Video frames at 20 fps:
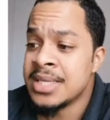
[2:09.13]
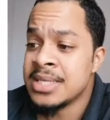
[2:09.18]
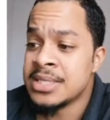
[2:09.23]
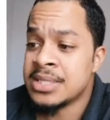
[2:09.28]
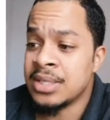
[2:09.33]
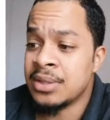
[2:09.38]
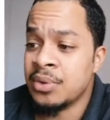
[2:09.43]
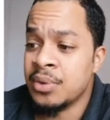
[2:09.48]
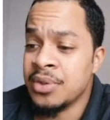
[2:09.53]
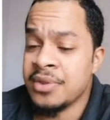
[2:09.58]

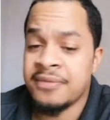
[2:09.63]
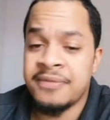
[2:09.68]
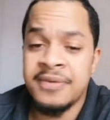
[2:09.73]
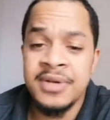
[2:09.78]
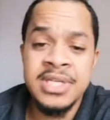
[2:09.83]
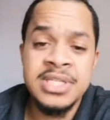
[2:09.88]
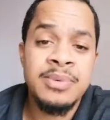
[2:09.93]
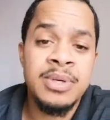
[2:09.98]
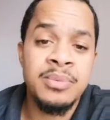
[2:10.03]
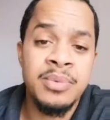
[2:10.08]
So the
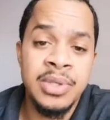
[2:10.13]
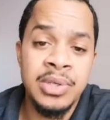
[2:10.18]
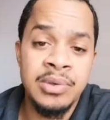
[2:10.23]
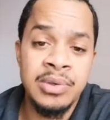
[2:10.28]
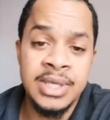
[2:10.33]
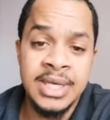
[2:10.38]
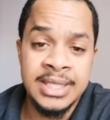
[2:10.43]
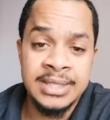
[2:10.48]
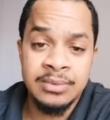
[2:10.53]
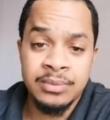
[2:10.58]
first one we
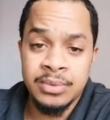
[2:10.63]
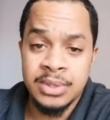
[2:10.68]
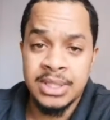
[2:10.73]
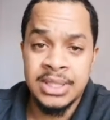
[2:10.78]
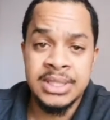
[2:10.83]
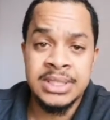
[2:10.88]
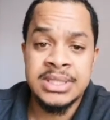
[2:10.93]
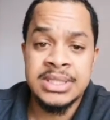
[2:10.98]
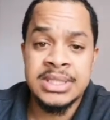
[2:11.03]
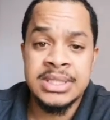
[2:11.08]
look at
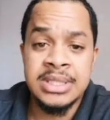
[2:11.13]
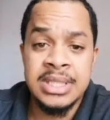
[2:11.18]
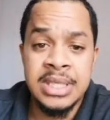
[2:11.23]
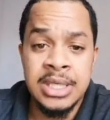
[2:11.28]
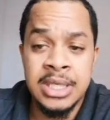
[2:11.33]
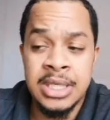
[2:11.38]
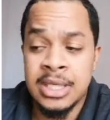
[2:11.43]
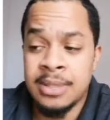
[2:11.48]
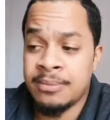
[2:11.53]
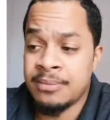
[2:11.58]
is
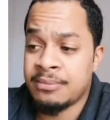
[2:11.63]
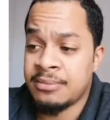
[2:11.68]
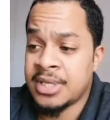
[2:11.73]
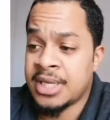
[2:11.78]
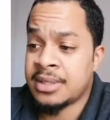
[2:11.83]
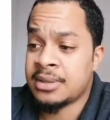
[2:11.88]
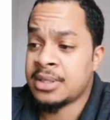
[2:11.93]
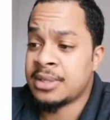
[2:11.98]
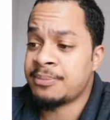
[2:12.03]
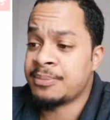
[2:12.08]

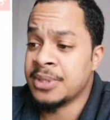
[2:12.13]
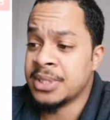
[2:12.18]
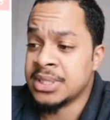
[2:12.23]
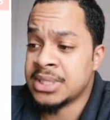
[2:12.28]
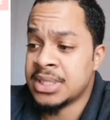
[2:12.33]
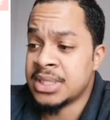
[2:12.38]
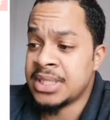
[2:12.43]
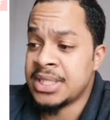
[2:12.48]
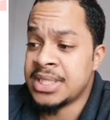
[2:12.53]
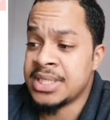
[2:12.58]
that the
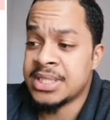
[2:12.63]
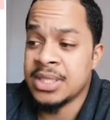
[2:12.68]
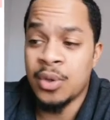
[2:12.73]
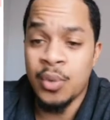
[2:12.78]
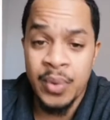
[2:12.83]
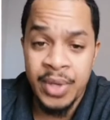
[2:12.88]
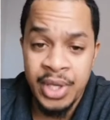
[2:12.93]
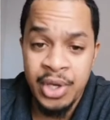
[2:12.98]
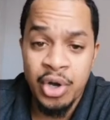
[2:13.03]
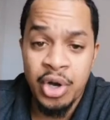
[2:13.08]
person is
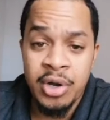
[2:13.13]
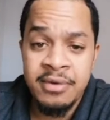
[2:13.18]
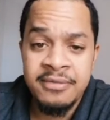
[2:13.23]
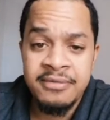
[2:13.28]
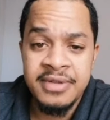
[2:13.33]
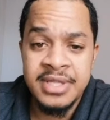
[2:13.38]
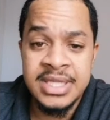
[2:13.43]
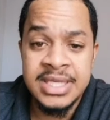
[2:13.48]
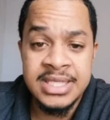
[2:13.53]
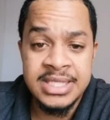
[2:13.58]
aware of
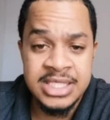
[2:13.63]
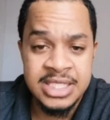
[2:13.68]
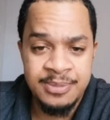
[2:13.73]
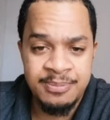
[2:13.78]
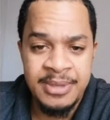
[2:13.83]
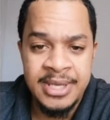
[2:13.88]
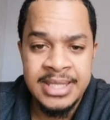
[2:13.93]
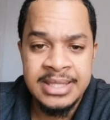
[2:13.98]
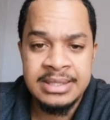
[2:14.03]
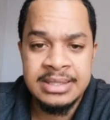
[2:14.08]
and
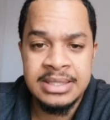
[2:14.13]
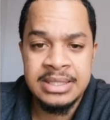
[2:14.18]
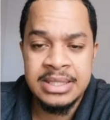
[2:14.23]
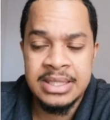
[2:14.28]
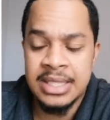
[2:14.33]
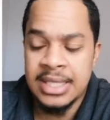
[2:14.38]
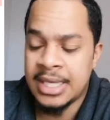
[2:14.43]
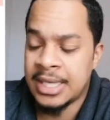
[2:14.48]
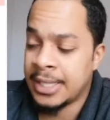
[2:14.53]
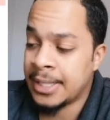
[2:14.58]
respect
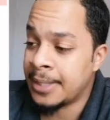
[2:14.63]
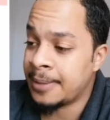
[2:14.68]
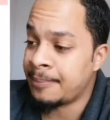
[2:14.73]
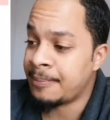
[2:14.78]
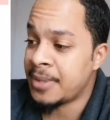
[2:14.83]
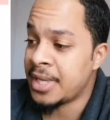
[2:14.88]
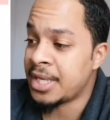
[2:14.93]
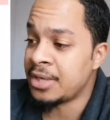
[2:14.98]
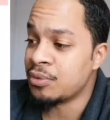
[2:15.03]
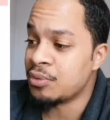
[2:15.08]

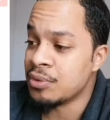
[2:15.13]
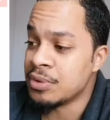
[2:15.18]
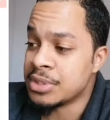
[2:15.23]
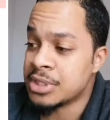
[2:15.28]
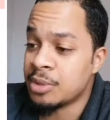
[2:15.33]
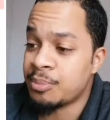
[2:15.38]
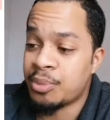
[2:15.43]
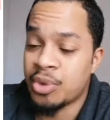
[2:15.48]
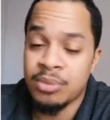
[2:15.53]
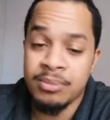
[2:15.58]
and
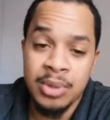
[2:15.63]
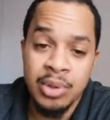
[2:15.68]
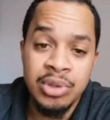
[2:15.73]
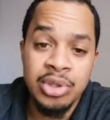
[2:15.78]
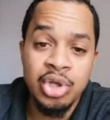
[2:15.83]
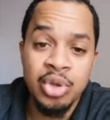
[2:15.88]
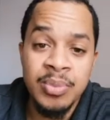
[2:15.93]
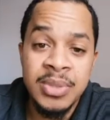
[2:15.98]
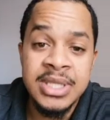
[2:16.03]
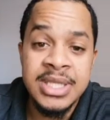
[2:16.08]
also promote
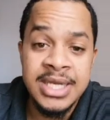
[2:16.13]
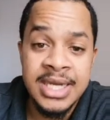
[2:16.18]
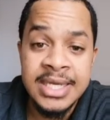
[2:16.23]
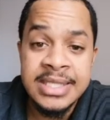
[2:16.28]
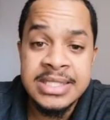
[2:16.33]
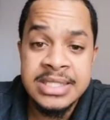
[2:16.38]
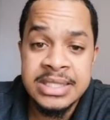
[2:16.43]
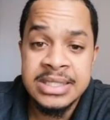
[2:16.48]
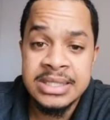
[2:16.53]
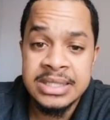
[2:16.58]
human
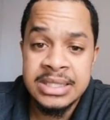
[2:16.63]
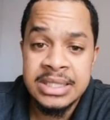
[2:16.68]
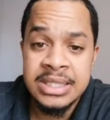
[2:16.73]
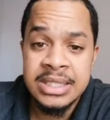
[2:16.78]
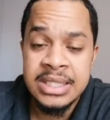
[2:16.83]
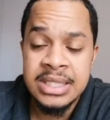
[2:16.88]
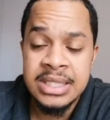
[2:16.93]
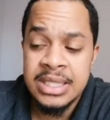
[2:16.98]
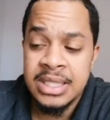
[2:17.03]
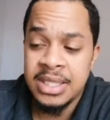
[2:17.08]
rights.
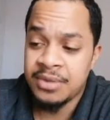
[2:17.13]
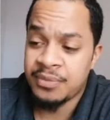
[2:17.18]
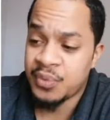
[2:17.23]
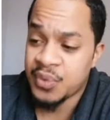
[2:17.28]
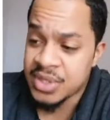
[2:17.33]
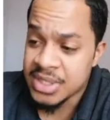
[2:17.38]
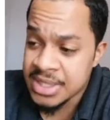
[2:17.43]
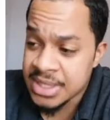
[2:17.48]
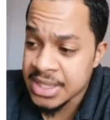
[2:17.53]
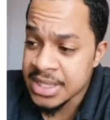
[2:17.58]
If
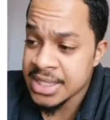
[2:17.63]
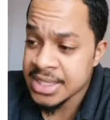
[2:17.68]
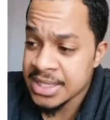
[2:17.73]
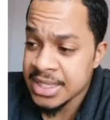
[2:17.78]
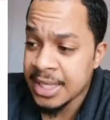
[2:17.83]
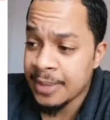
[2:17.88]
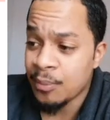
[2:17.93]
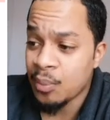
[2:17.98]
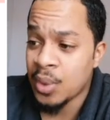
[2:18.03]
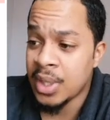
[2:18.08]
we see
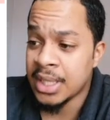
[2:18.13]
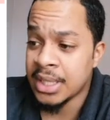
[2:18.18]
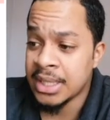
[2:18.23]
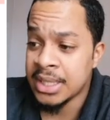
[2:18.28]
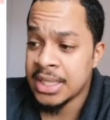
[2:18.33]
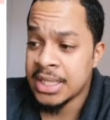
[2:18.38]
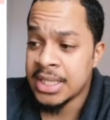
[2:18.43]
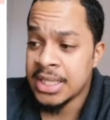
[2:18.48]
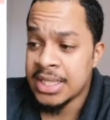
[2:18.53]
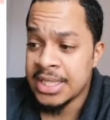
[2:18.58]

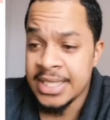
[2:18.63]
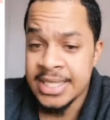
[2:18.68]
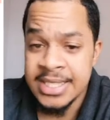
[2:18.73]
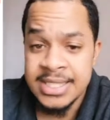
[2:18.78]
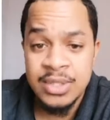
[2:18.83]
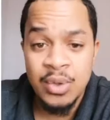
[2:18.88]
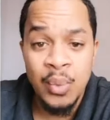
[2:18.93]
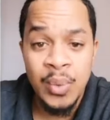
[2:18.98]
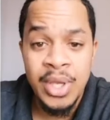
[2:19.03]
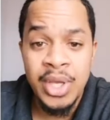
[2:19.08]
someone
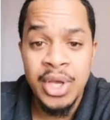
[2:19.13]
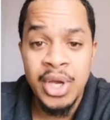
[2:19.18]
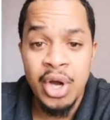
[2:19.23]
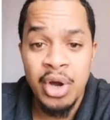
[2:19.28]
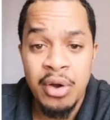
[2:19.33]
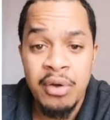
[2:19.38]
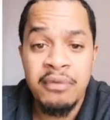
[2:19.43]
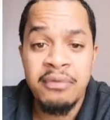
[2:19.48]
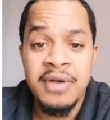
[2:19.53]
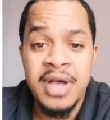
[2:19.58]
is aware
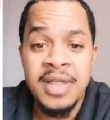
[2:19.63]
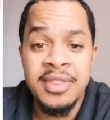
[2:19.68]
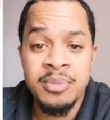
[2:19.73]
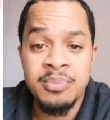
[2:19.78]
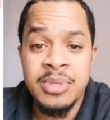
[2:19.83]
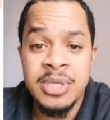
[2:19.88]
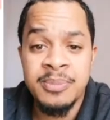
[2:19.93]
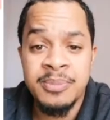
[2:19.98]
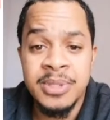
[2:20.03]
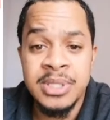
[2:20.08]
of other
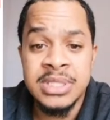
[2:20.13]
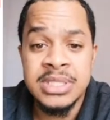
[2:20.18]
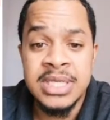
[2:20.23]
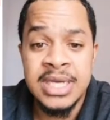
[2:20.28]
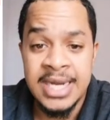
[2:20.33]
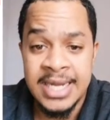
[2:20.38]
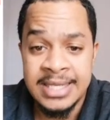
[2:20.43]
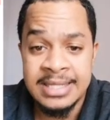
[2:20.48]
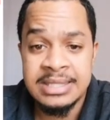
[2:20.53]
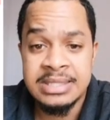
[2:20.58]
people's
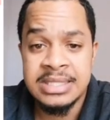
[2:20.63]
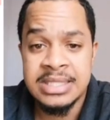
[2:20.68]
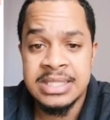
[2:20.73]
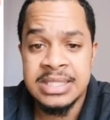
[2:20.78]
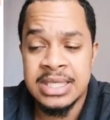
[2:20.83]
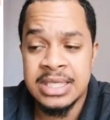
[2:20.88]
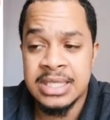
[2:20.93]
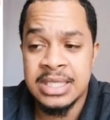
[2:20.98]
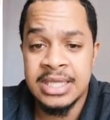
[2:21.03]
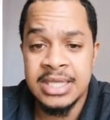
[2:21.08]

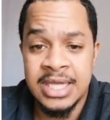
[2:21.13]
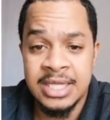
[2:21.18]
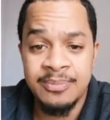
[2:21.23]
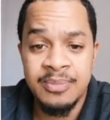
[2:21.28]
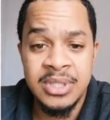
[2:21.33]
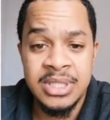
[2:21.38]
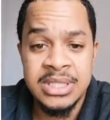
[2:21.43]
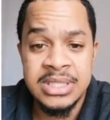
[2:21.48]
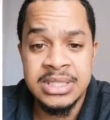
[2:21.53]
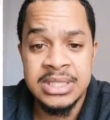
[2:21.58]
rights, that
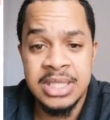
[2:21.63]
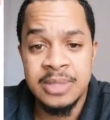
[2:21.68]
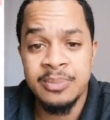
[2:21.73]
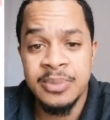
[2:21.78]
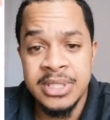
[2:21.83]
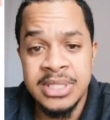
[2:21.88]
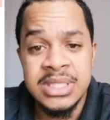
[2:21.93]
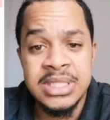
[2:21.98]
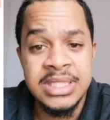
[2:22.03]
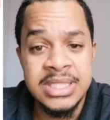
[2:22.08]
means that
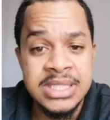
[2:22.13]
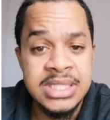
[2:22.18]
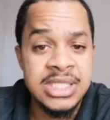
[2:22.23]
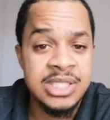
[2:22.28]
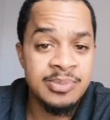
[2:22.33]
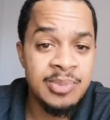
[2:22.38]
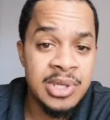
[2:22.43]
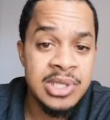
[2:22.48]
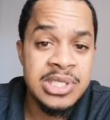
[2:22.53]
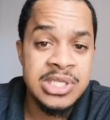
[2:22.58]
person is
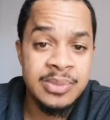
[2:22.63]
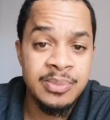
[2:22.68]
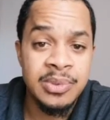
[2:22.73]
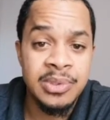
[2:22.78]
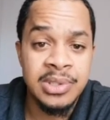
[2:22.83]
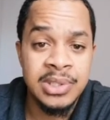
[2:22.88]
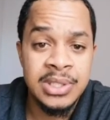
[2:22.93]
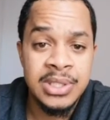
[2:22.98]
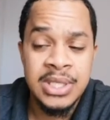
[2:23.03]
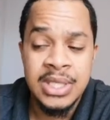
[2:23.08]

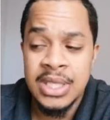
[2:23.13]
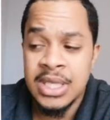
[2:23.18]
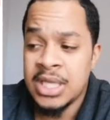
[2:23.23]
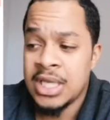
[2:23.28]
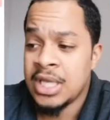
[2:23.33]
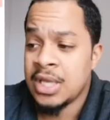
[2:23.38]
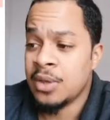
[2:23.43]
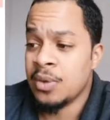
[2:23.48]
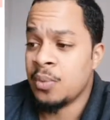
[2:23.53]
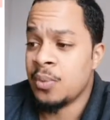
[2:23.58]
responsible.
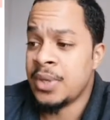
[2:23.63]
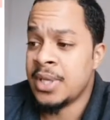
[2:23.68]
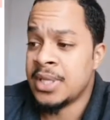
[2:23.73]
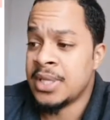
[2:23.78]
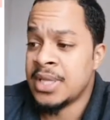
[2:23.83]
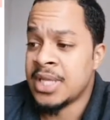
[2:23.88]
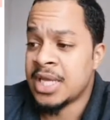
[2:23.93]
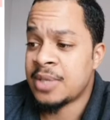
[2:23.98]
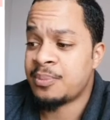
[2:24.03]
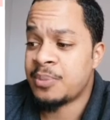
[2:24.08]

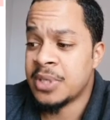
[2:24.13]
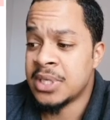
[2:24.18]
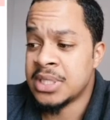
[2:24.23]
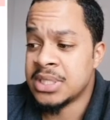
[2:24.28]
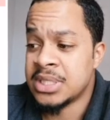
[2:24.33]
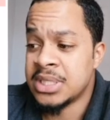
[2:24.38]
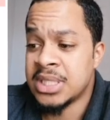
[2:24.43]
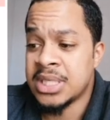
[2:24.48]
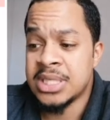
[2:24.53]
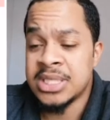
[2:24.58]
When that
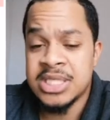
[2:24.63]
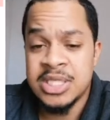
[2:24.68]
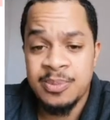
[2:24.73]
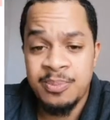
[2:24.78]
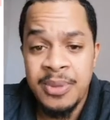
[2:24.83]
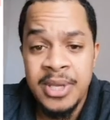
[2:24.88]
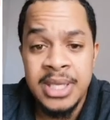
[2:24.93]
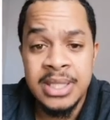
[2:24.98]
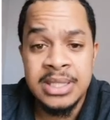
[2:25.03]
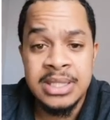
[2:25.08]
person
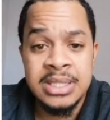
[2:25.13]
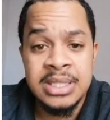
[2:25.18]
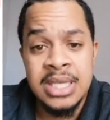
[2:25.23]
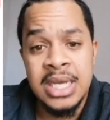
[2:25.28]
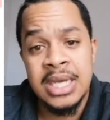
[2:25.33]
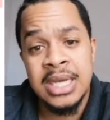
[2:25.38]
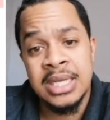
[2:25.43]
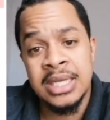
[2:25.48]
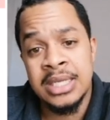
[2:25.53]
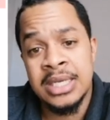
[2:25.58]
respect
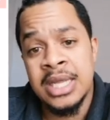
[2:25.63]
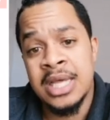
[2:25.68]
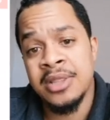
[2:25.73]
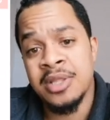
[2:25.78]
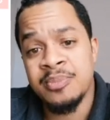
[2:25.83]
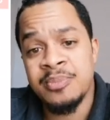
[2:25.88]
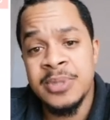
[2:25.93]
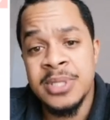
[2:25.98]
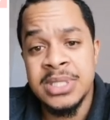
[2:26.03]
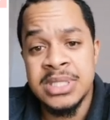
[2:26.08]

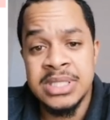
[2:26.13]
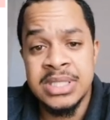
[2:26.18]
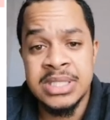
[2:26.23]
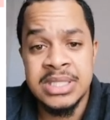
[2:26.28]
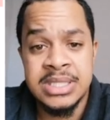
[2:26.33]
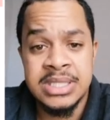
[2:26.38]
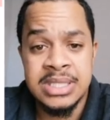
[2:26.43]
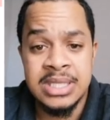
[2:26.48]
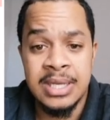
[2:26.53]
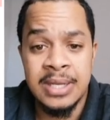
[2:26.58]
another
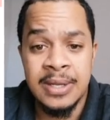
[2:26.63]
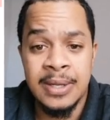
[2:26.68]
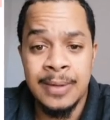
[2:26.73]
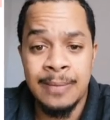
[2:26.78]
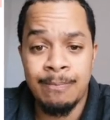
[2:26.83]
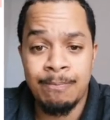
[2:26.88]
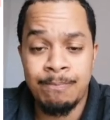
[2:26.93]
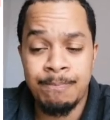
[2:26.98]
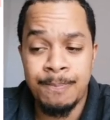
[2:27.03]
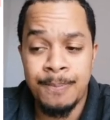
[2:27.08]
person's
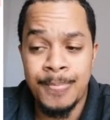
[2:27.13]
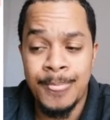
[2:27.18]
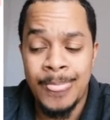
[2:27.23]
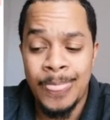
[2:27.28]
right,